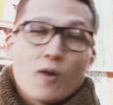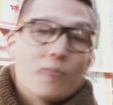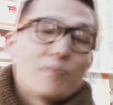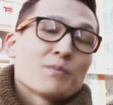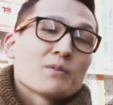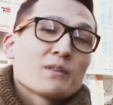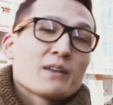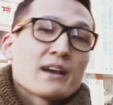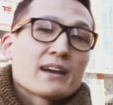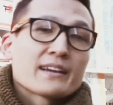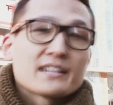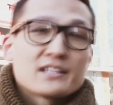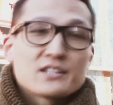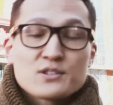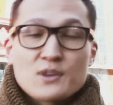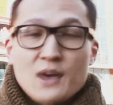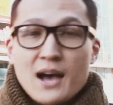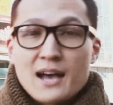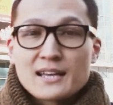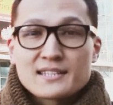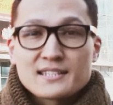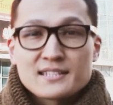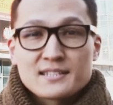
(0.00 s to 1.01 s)
hopefully I get
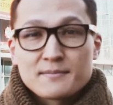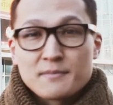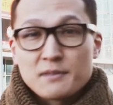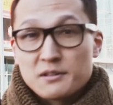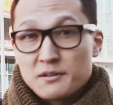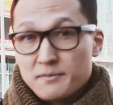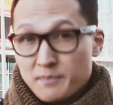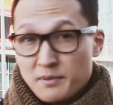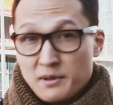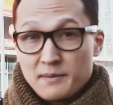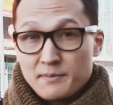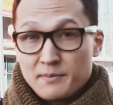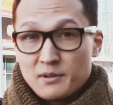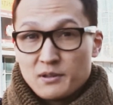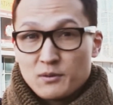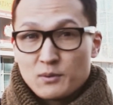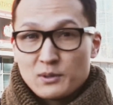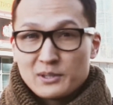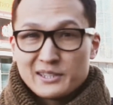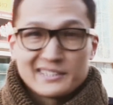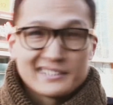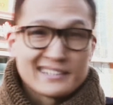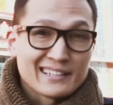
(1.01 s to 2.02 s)
to ask some other
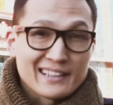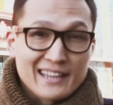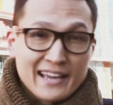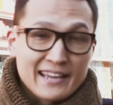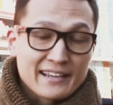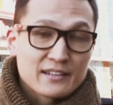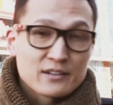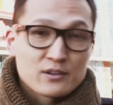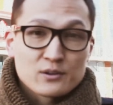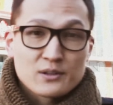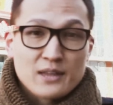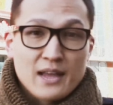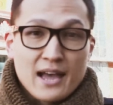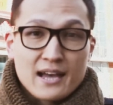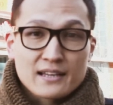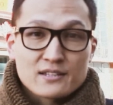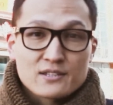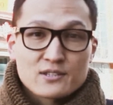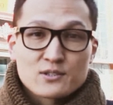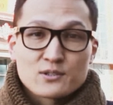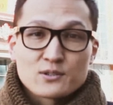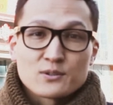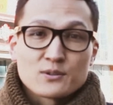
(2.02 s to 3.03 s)
people whether they like it or
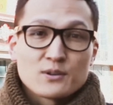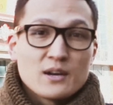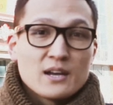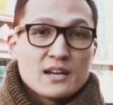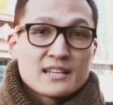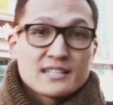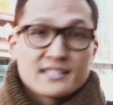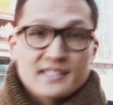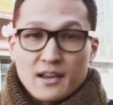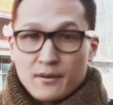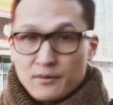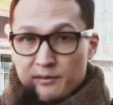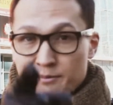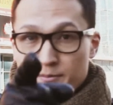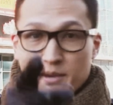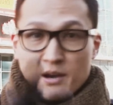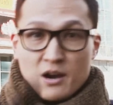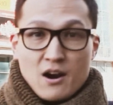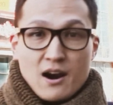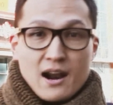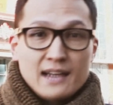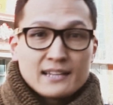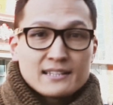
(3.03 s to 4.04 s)
not. So stay with
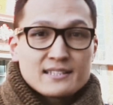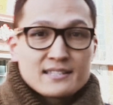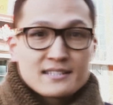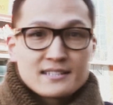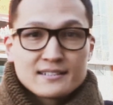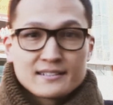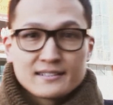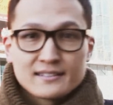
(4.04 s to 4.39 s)
me, all right?